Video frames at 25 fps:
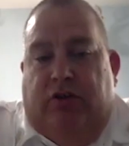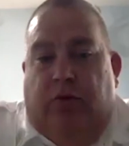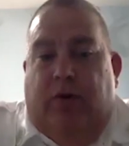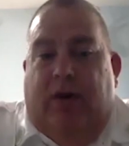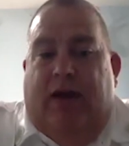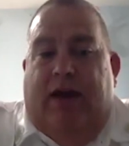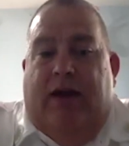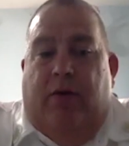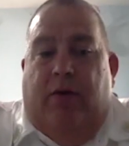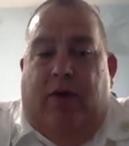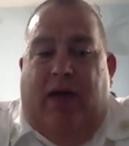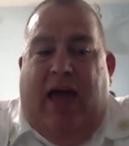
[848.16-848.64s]

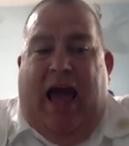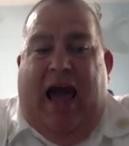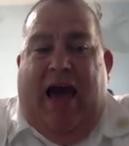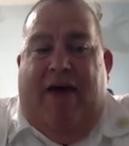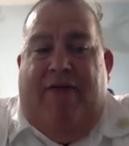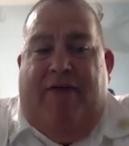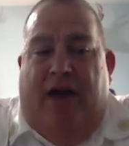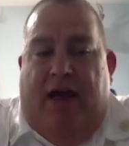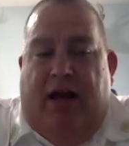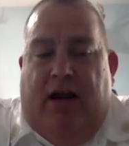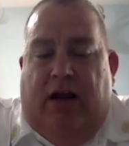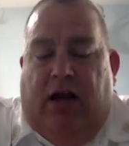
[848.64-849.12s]
we
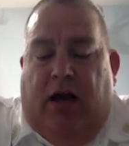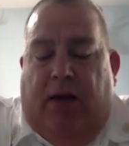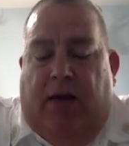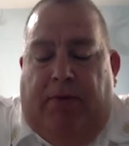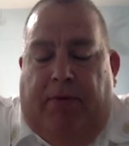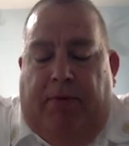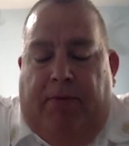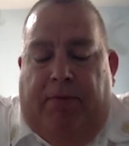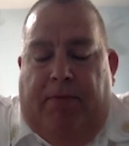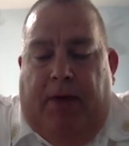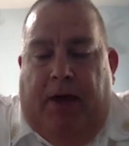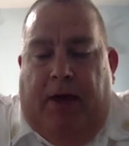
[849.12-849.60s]
have had a
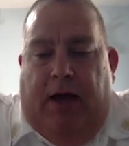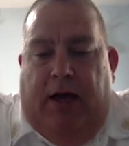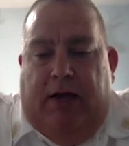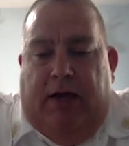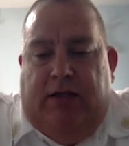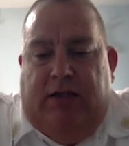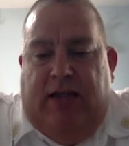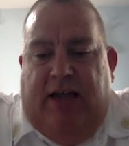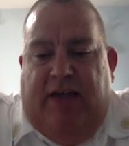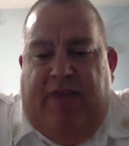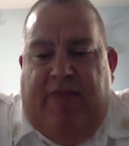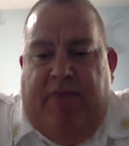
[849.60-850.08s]
couple
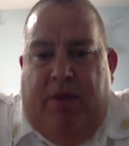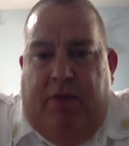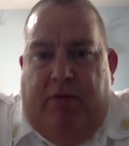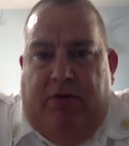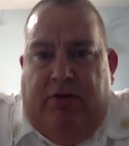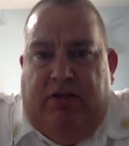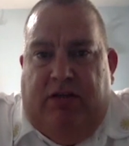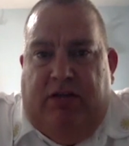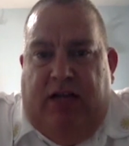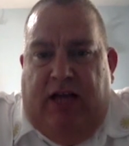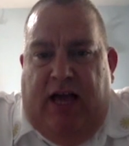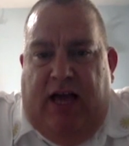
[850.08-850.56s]
staff
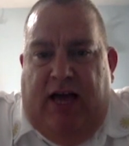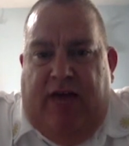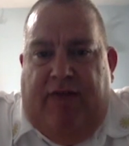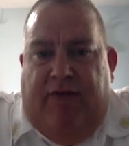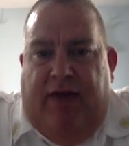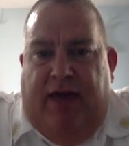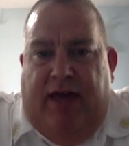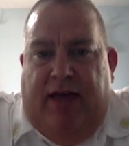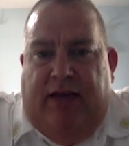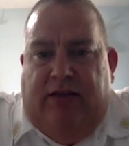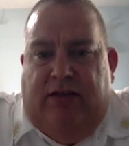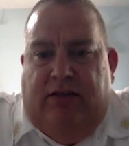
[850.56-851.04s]
members that have
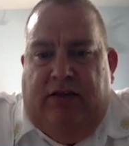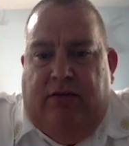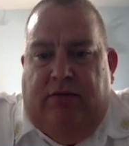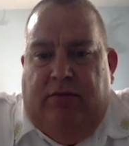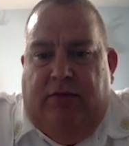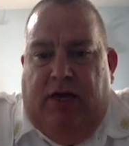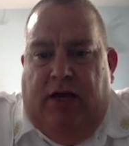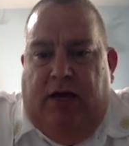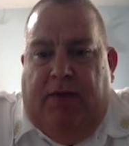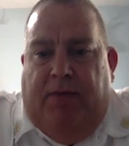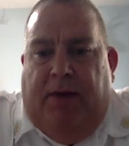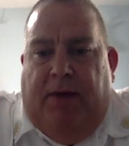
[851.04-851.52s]
had some
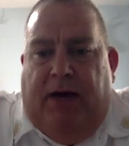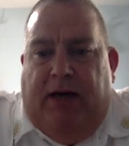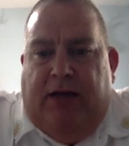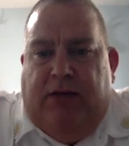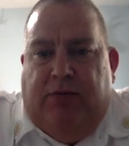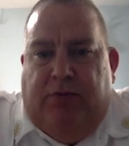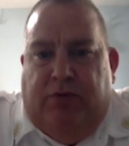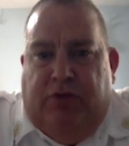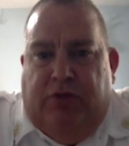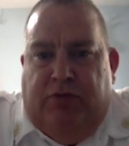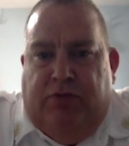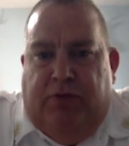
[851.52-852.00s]

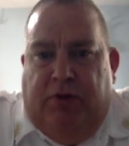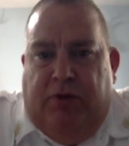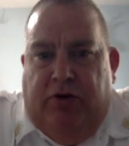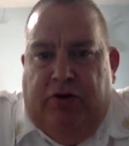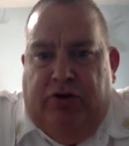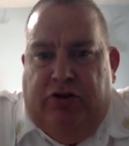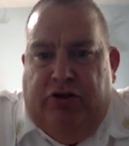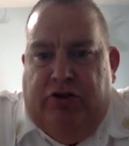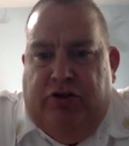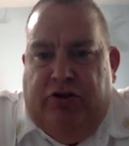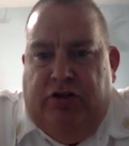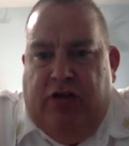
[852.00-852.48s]
possible
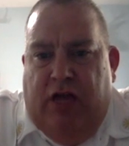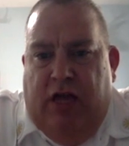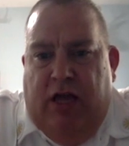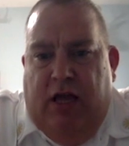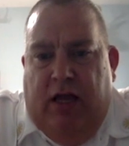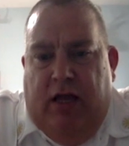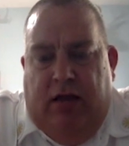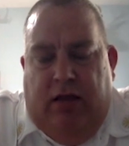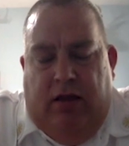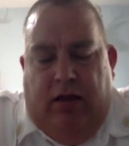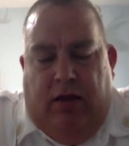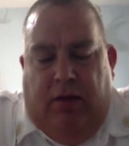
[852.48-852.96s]
exposures.
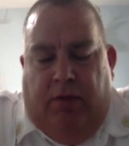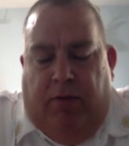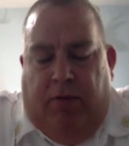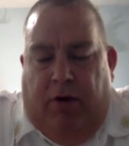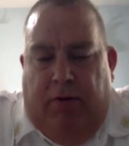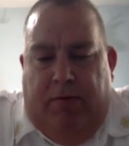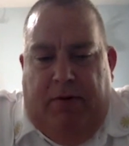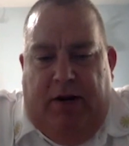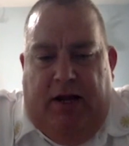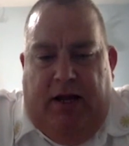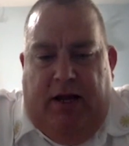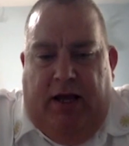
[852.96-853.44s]
The
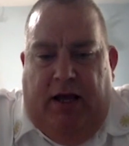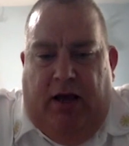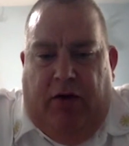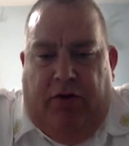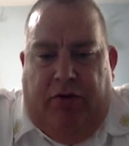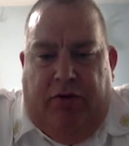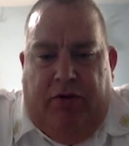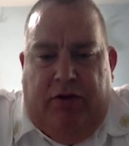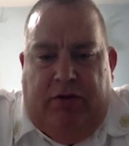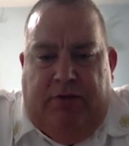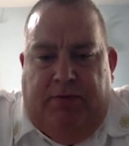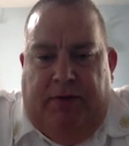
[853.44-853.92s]
Department of
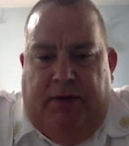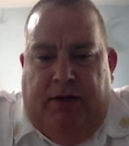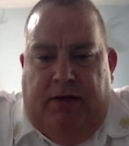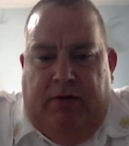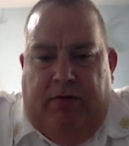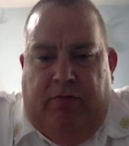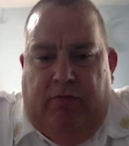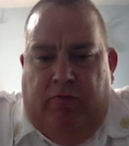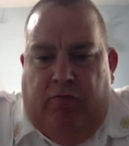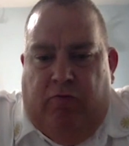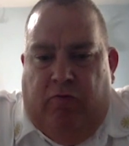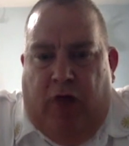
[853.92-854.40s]
Health has
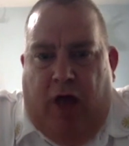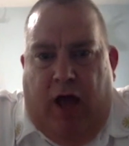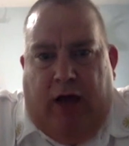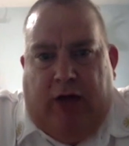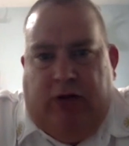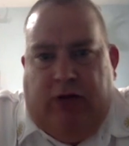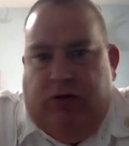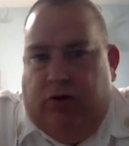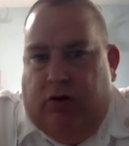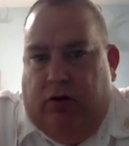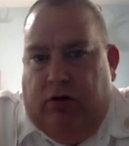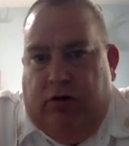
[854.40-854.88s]
been rock
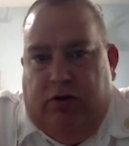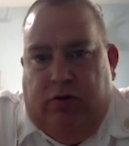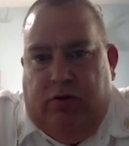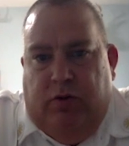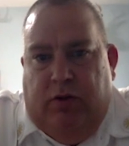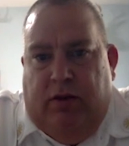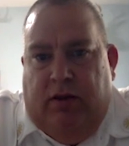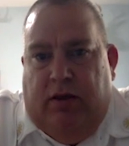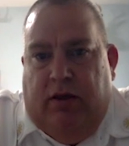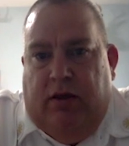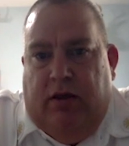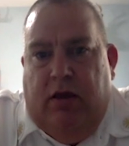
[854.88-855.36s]
stars
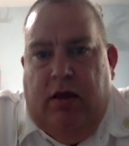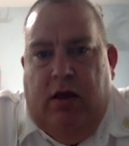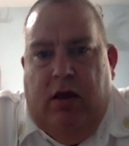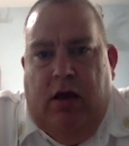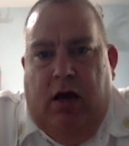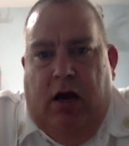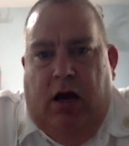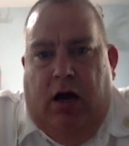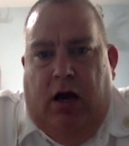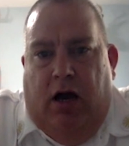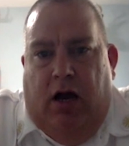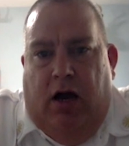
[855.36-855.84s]
with it.
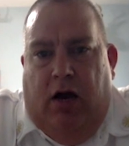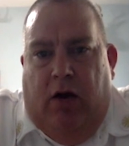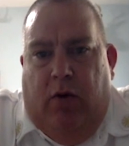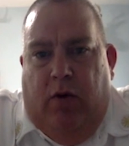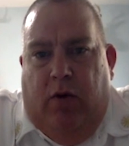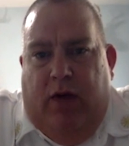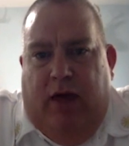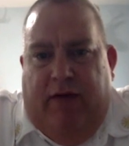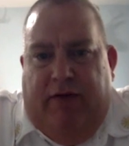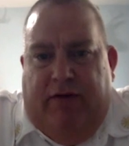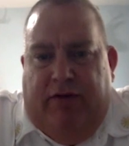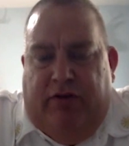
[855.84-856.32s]

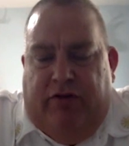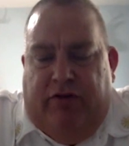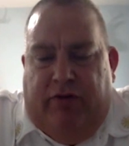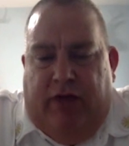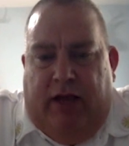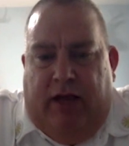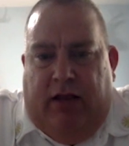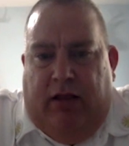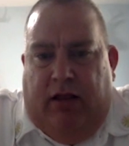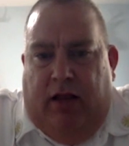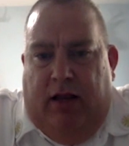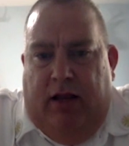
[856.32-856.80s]
We have a
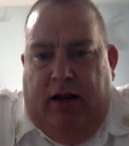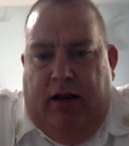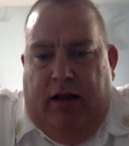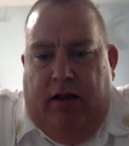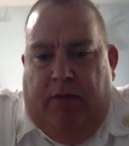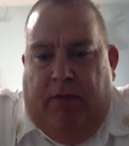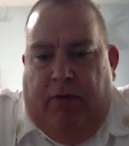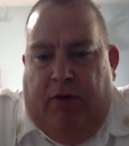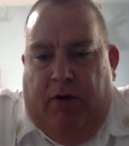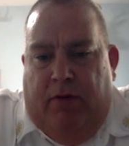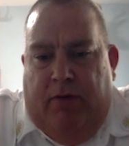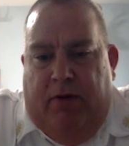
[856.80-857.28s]
direct line to
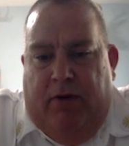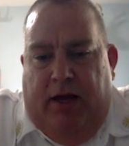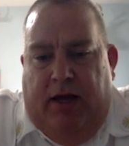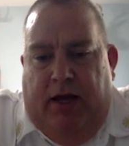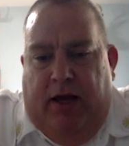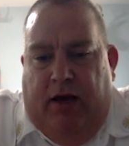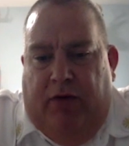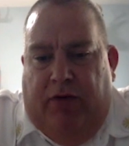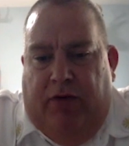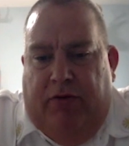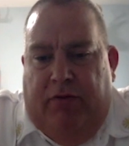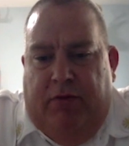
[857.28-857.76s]
Department of
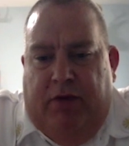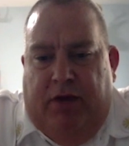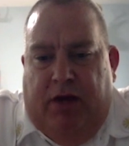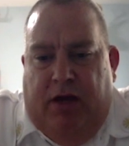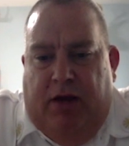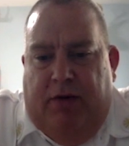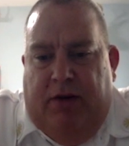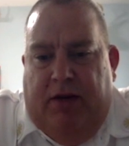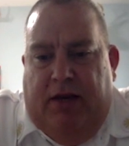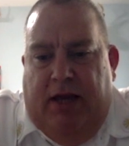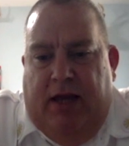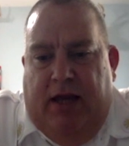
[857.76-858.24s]
Health in
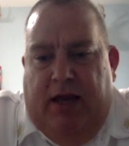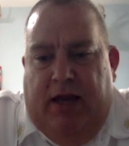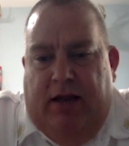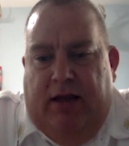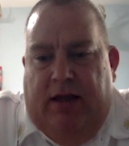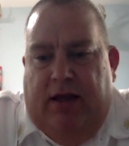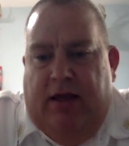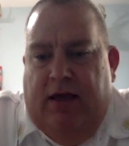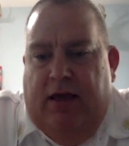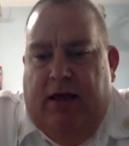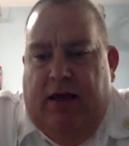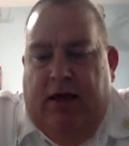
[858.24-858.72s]
Montgomery
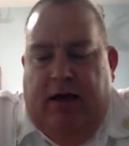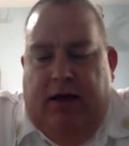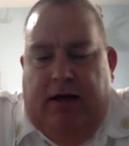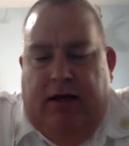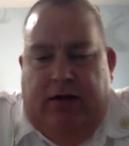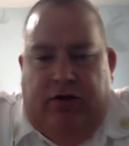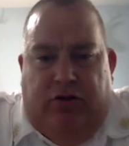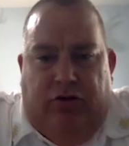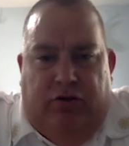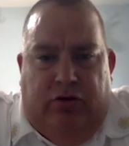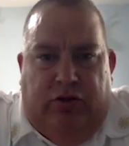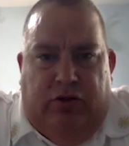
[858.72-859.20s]
County.
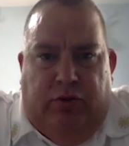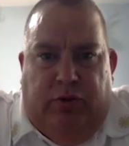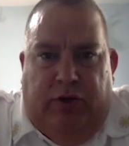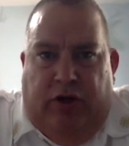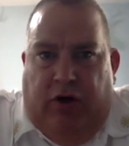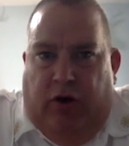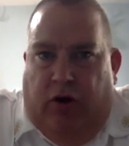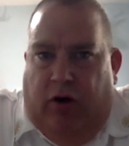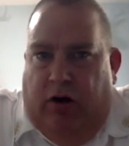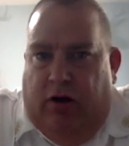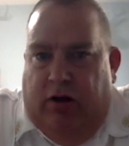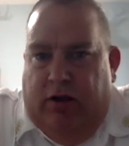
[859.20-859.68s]
As soon as we
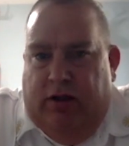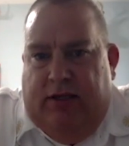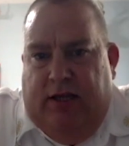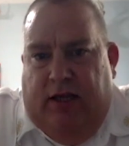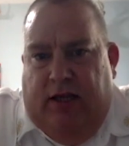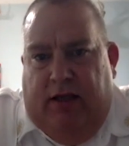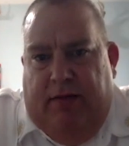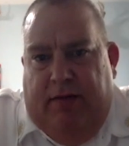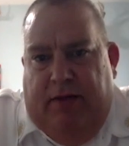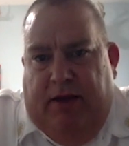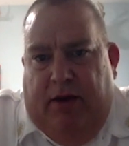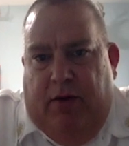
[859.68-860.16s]
call and
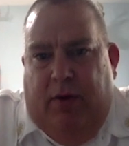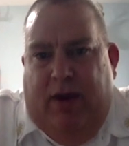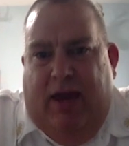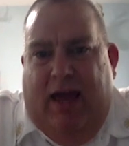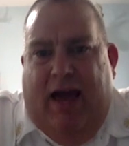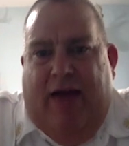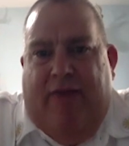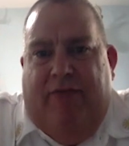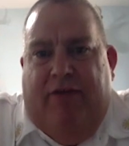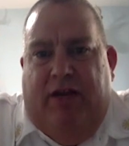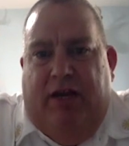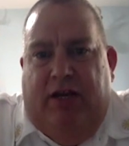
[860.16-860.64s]
tell them that we
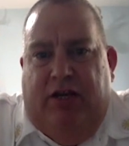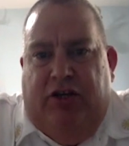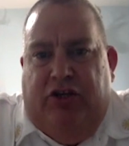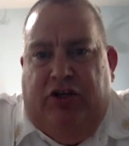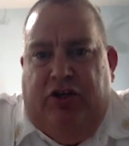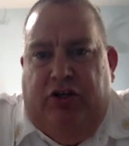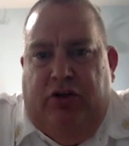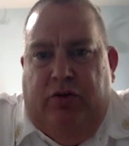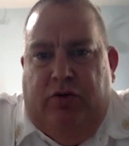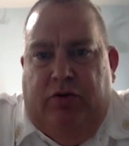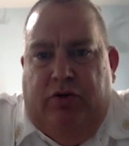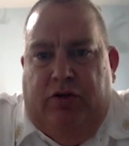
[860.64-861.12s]
have an
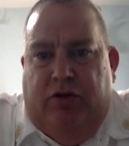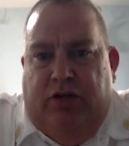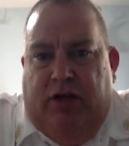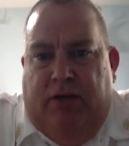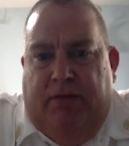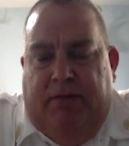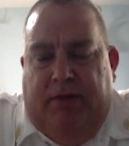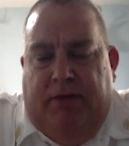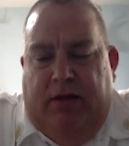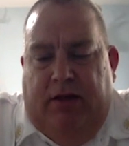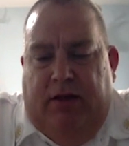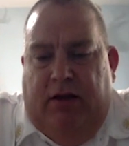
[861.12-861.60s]
issue or
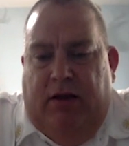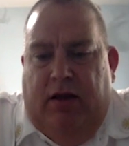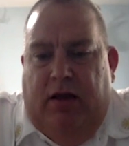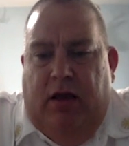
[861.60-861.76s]
something,